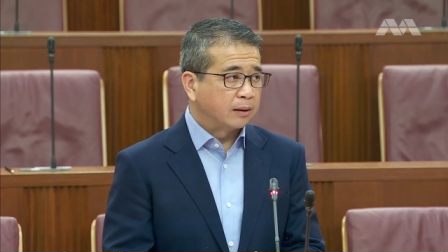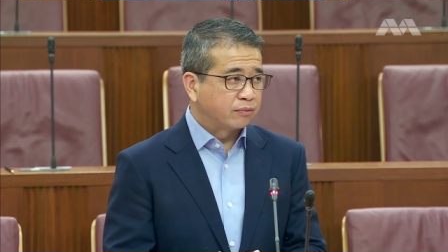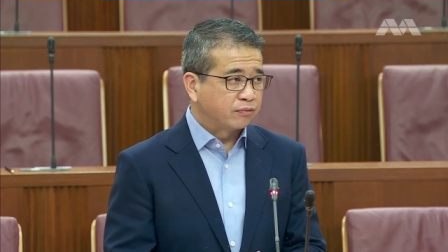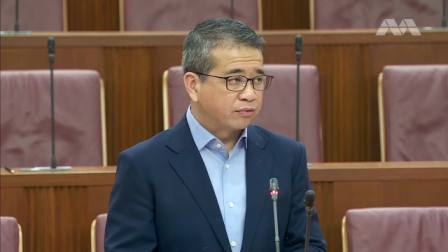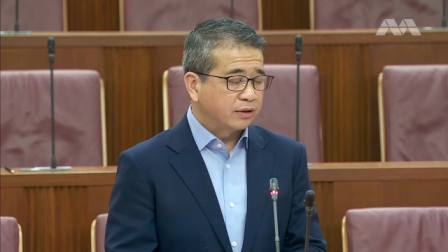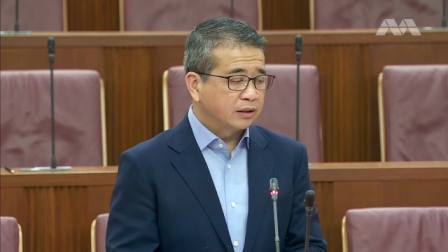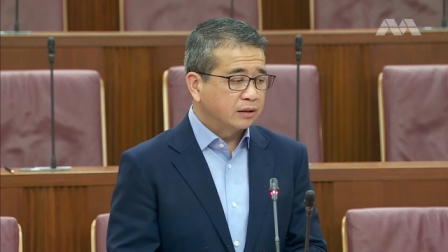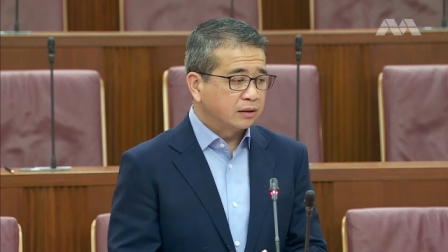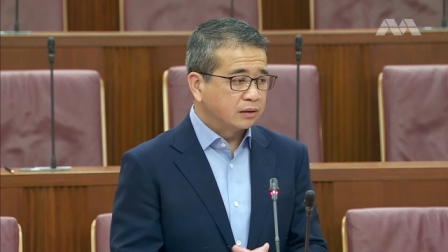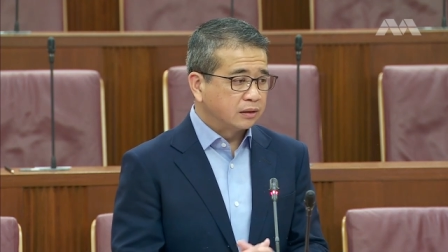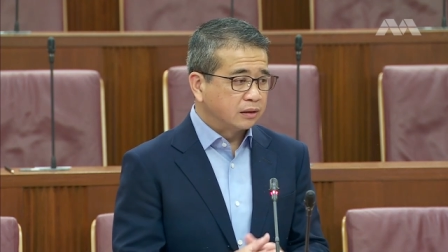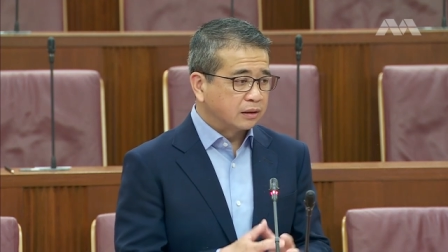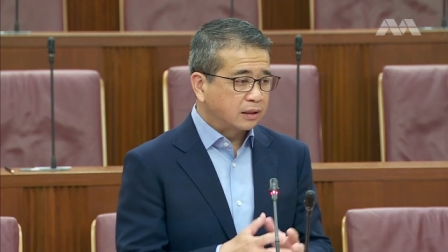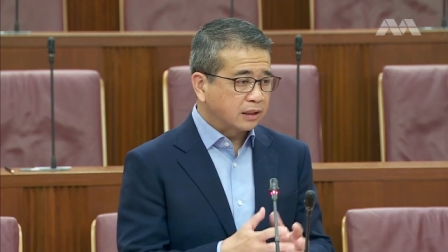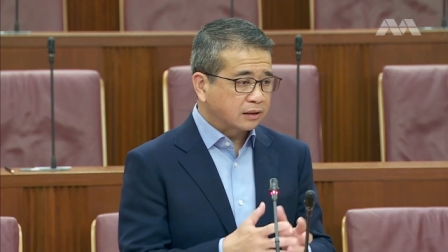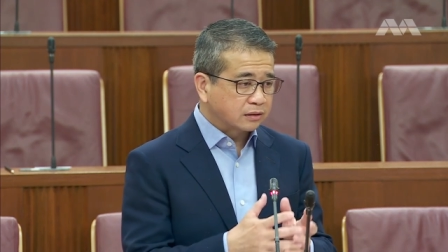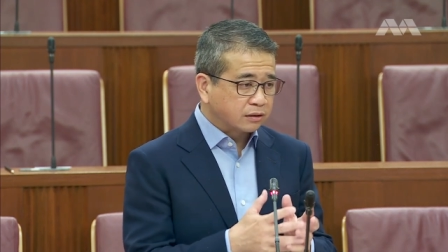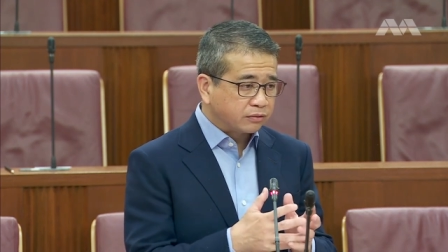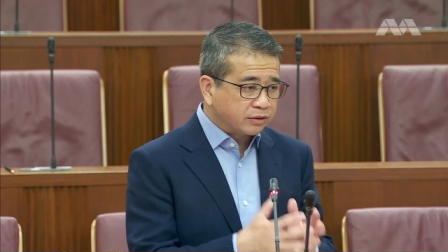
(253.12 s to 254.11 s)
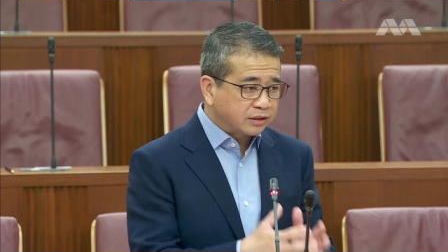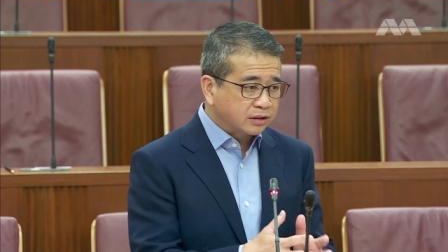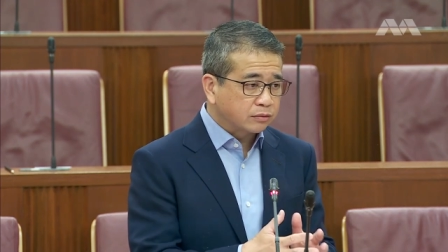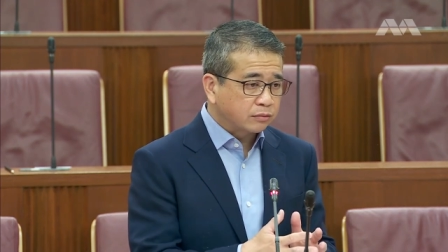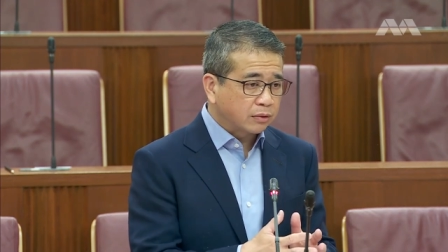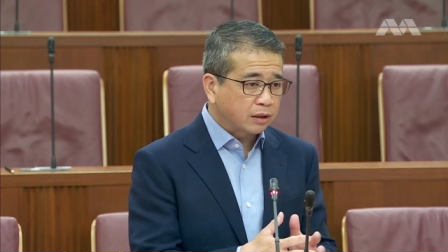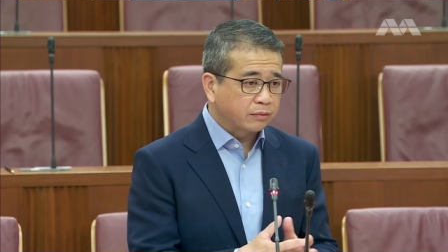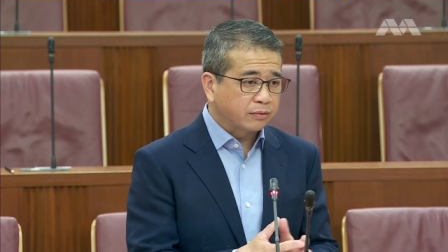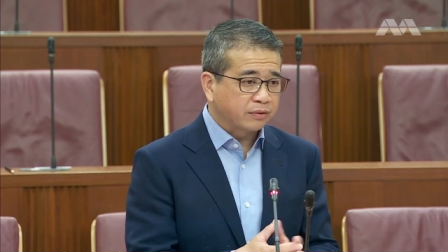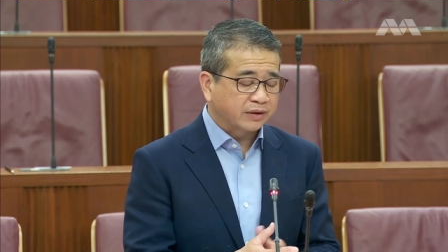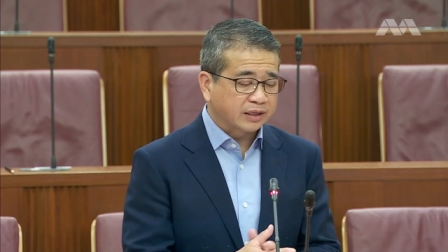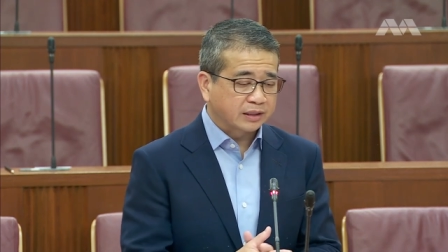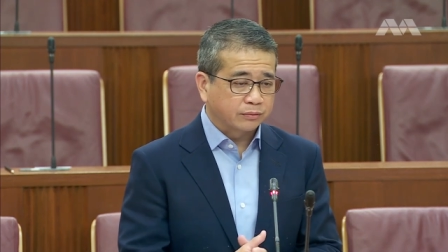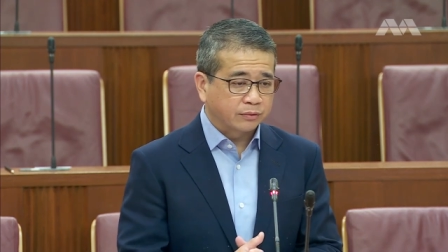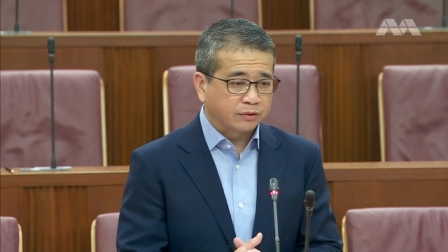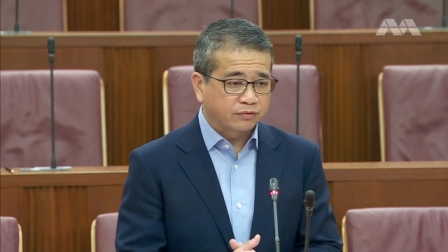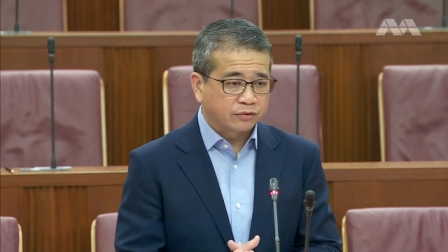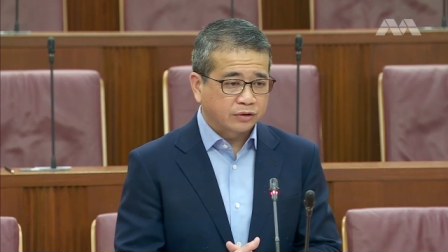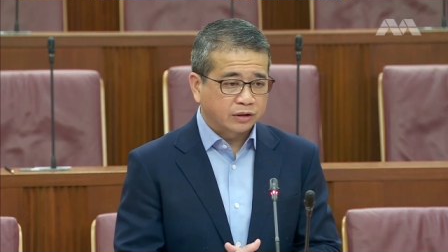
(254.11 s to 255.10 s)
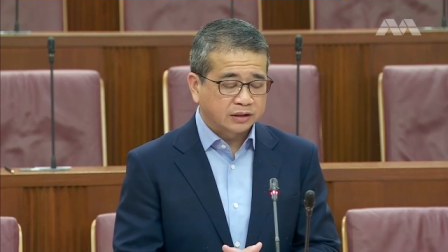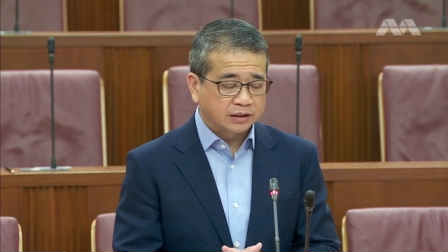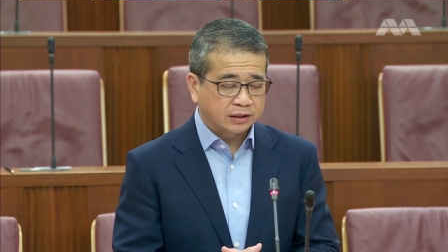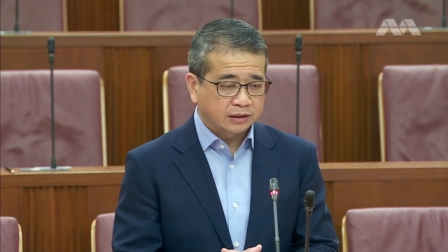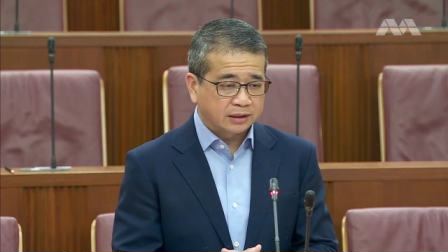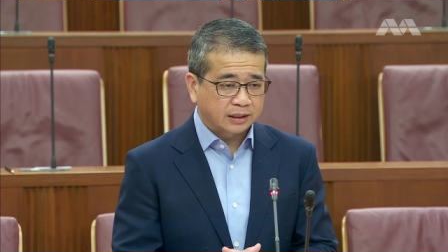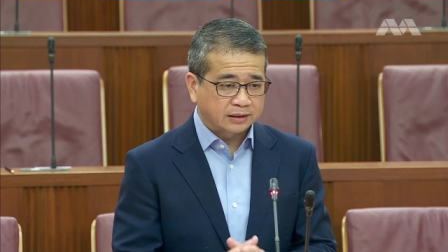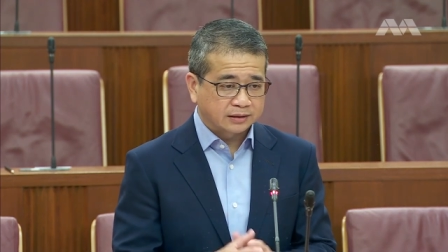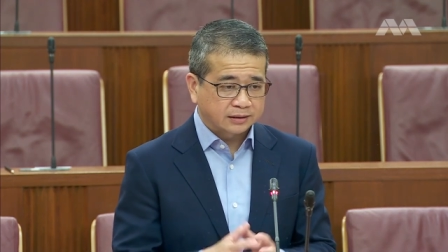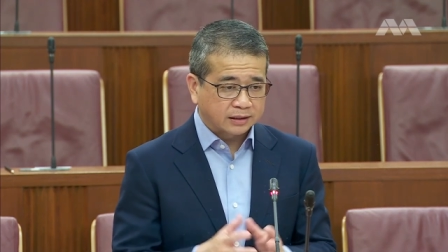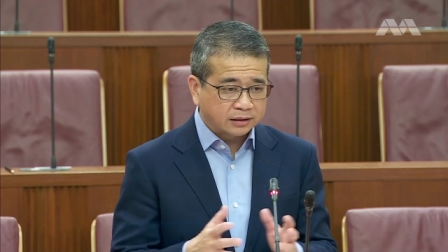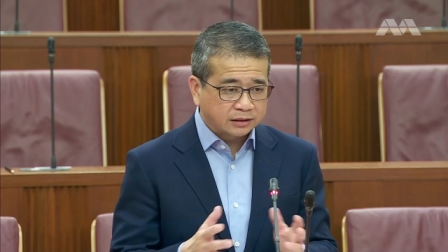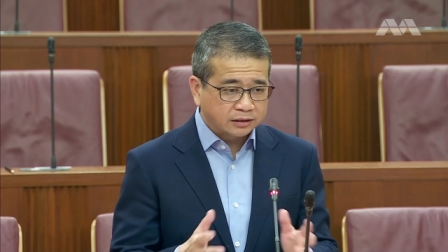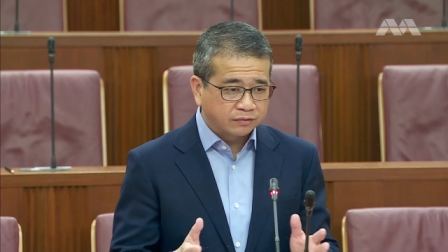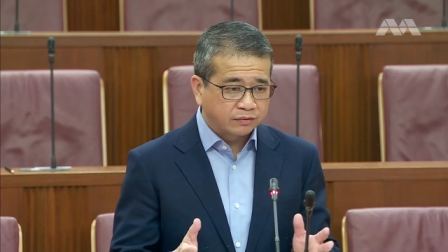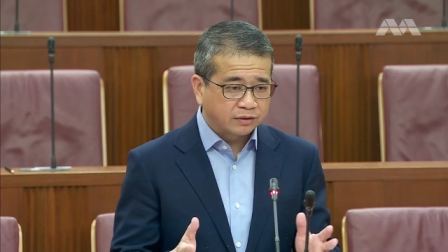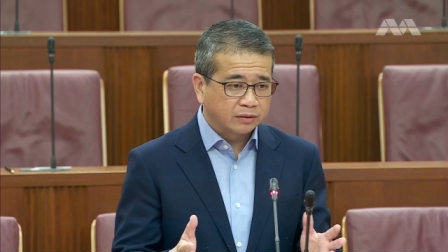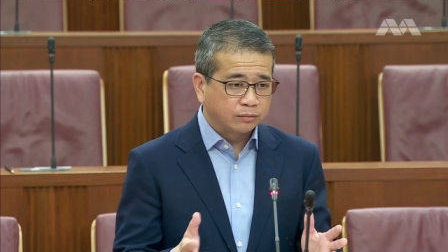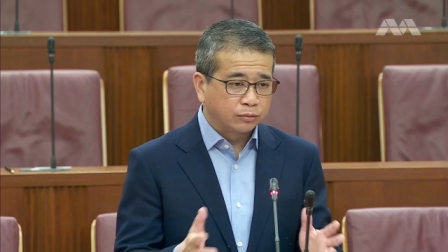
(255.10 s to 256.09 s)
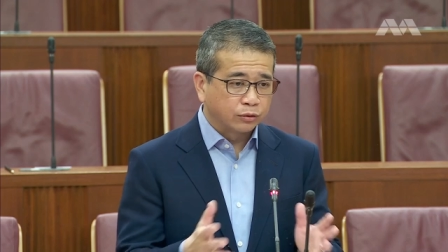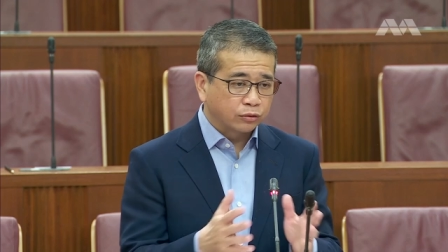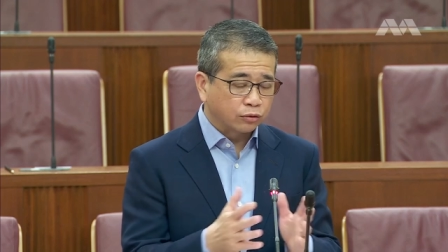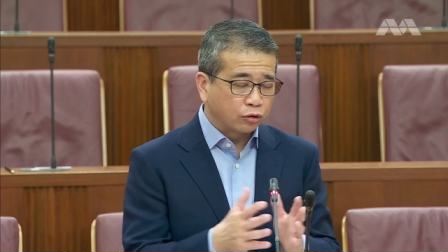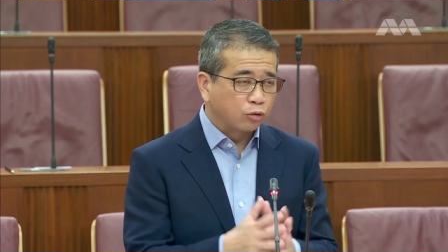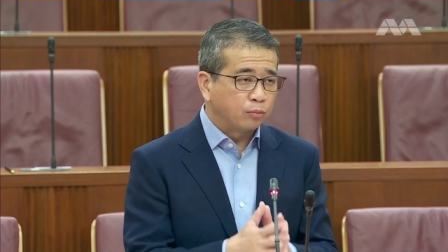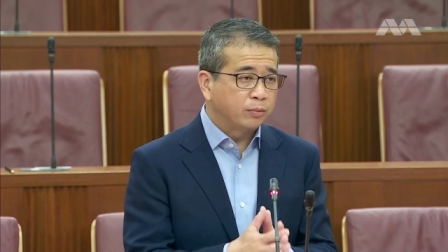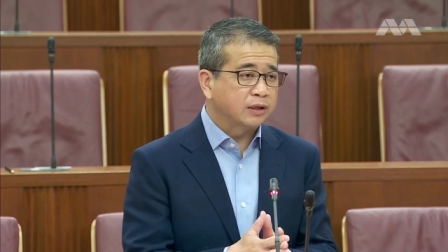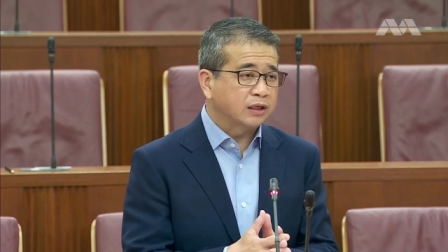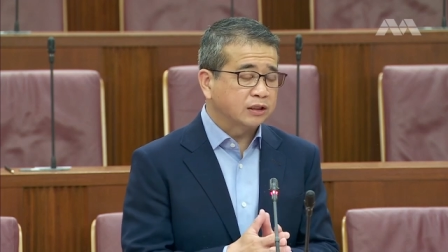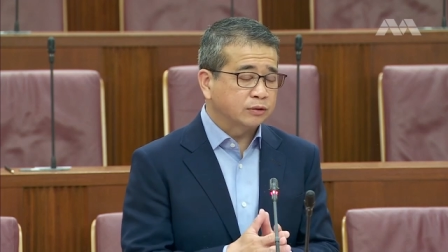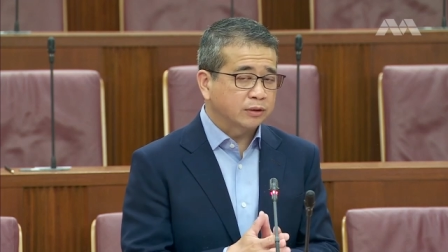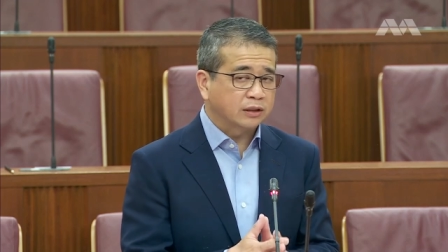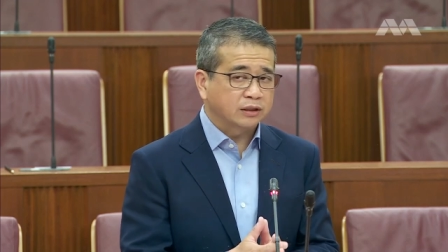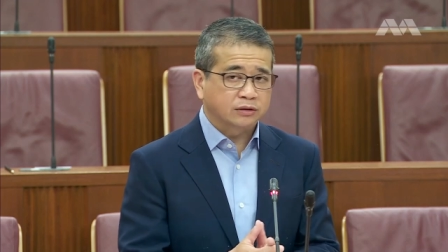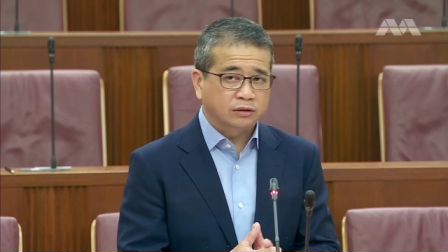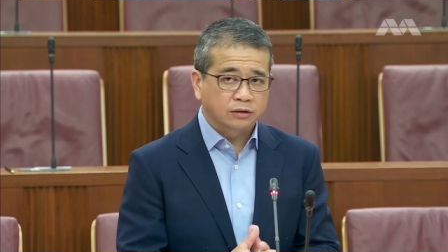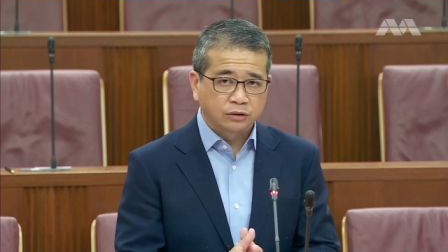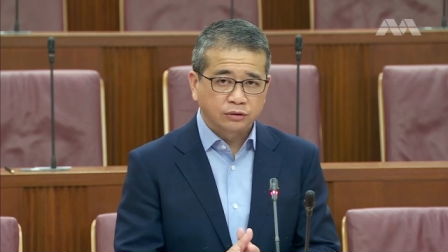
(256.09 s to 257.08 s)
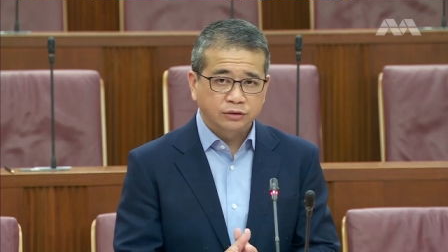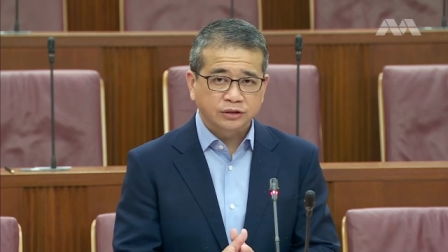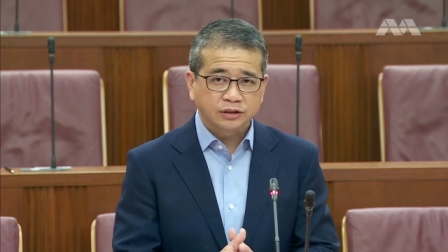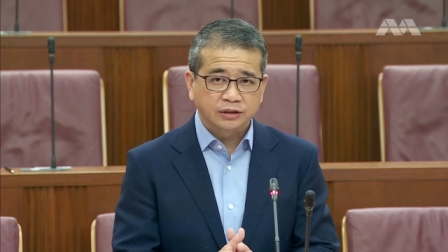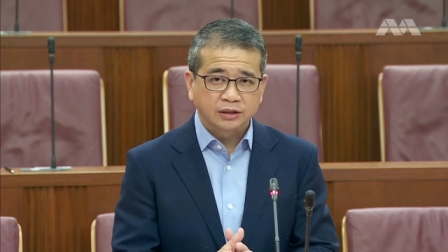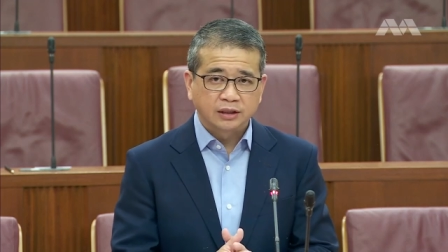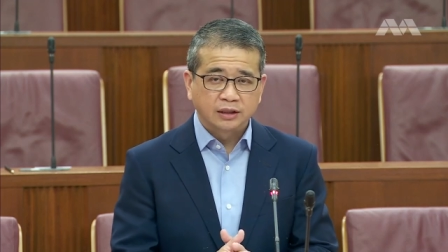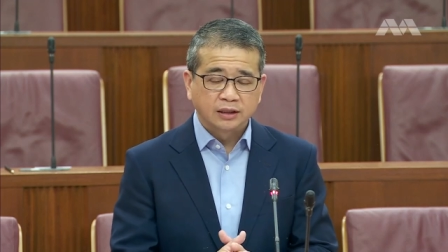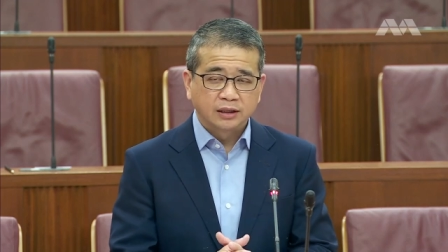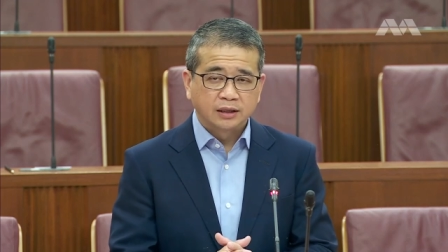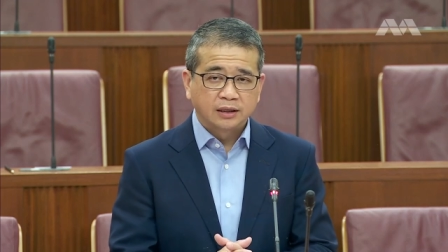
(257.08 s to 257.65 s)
upfront. That's the reason why we've, we've consulted extensively, both open as well as closed.